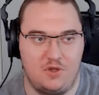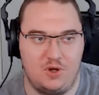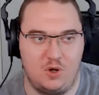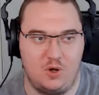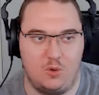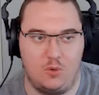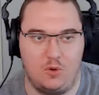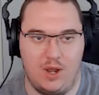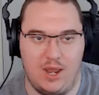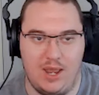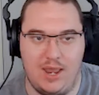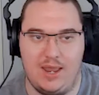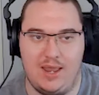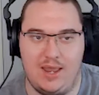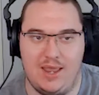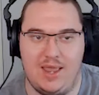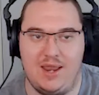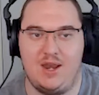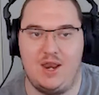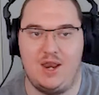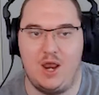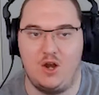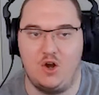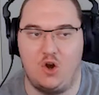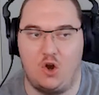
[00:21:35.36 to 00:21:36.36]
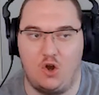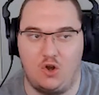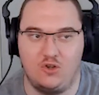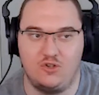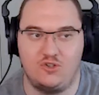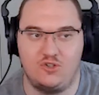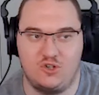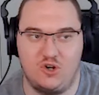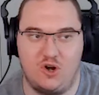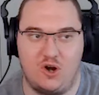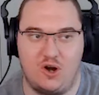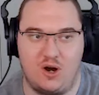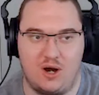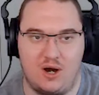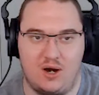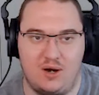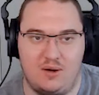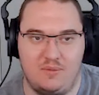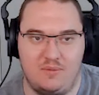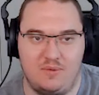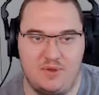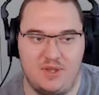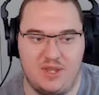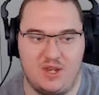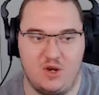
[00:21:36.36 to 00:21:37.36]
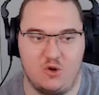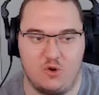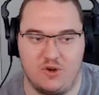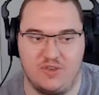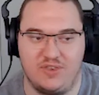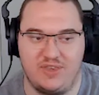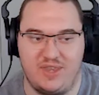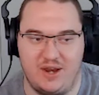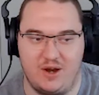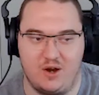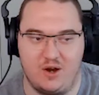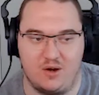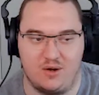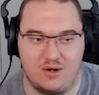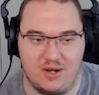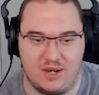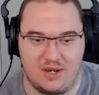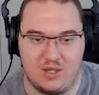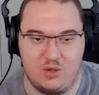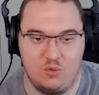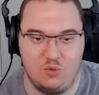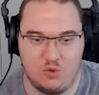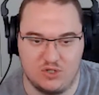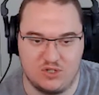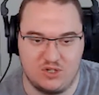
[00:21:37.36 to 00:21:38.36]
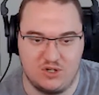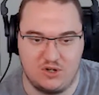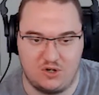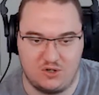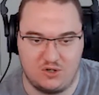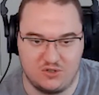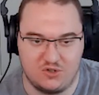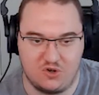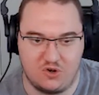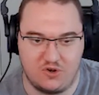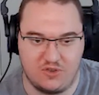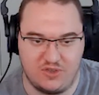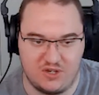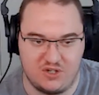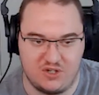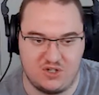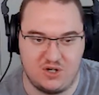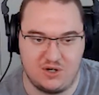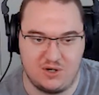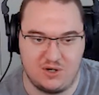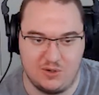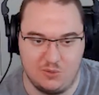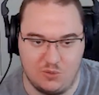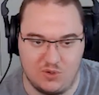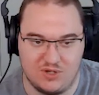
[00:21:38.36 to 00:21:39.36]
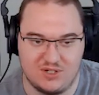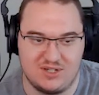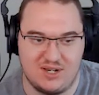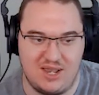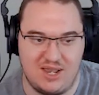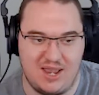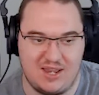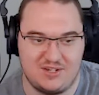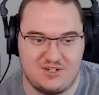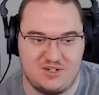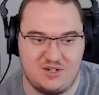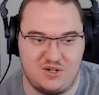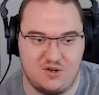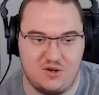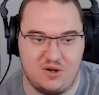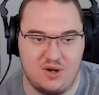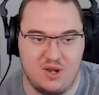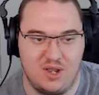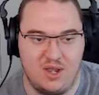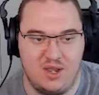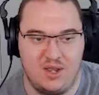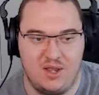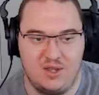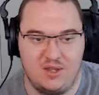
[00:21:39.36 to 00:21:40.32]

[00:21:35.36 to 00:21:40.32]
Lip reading: you know, an all-star here and there. Like, he was an all-star this year. He was last year.